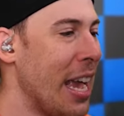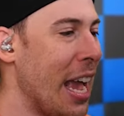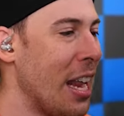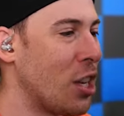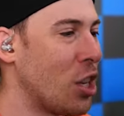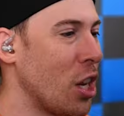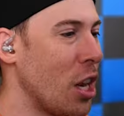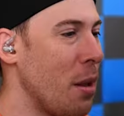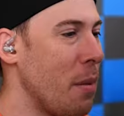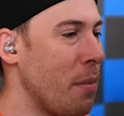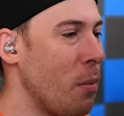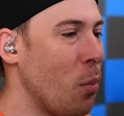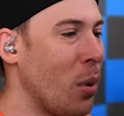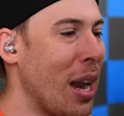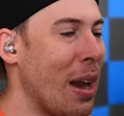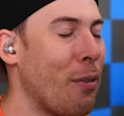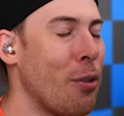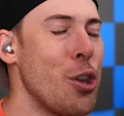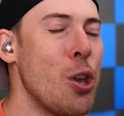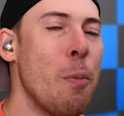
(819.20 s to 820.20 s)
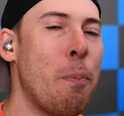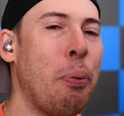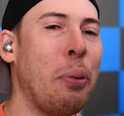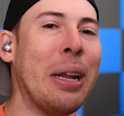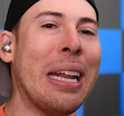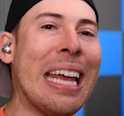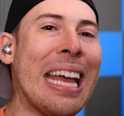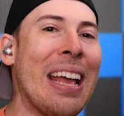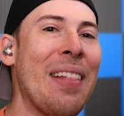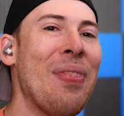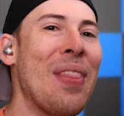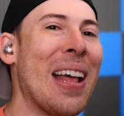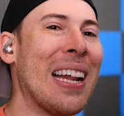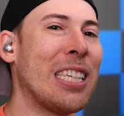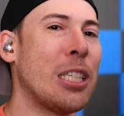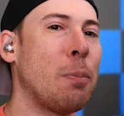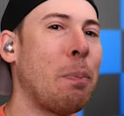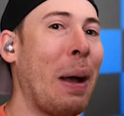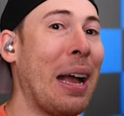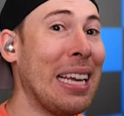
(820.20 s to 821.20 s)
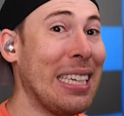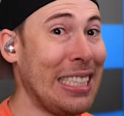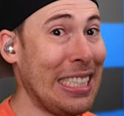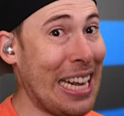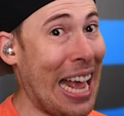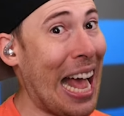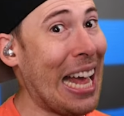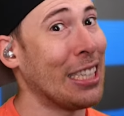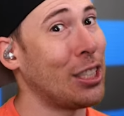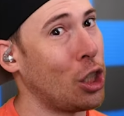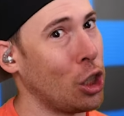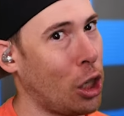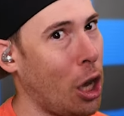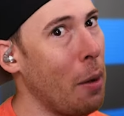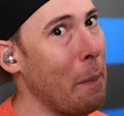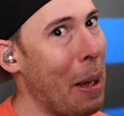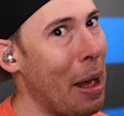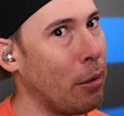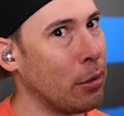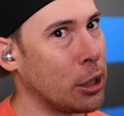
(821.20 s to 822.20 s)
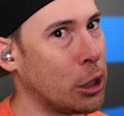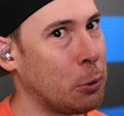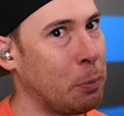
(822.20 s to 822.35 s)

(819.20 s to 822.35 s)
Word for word: It's gonna, whatever you put in that spicy has to come out